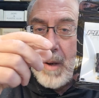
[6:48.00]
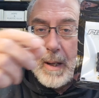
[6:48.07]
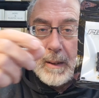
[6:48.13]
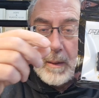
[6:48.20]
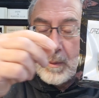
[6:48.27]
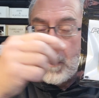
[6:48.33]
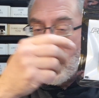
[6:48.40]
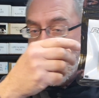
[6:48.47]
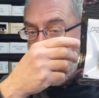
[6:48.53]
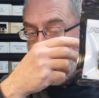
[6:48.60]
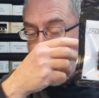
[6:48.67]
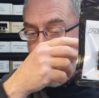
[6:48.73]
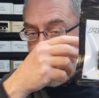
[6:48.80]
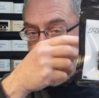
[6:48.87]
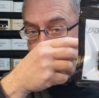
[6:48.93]
rattling while you're
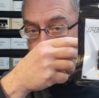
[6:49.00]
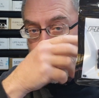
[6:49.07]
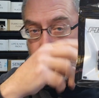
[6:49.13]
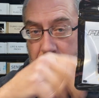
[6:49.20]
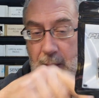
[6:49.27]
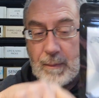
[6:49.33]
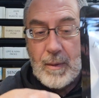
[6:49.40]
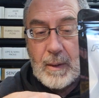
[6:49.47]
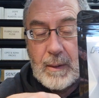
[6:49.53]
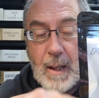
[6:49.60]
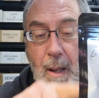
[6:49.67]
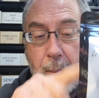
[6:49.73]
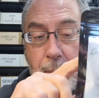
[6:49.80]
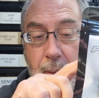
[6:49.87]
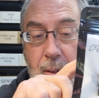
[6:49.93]
racing or stuff like
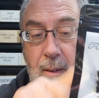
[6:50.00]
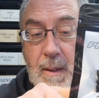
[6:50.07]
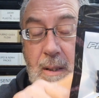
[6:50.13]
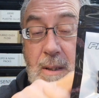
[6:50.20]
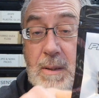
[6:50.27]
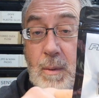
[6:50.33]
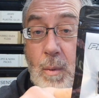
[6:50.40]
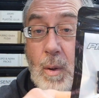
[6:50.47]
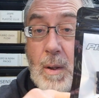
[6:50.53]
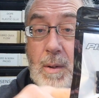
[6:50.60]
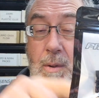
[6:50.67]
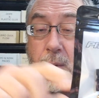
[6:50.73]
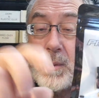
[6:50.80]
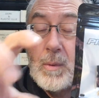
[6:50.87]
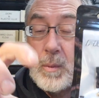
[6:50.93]
that. But these are
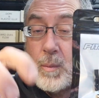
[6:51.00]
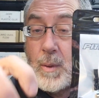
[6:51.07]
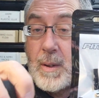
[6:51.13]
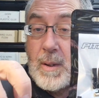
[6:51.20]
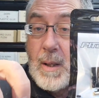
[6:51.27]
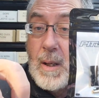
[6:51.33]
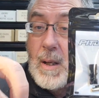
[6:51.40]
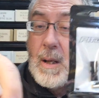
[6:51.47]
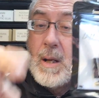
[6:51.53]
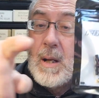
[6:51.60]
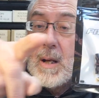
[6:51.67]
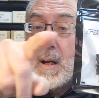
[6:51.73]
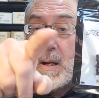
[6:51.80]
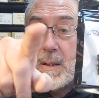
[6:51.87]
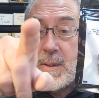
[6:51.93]
quite tall with
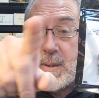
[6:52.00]
a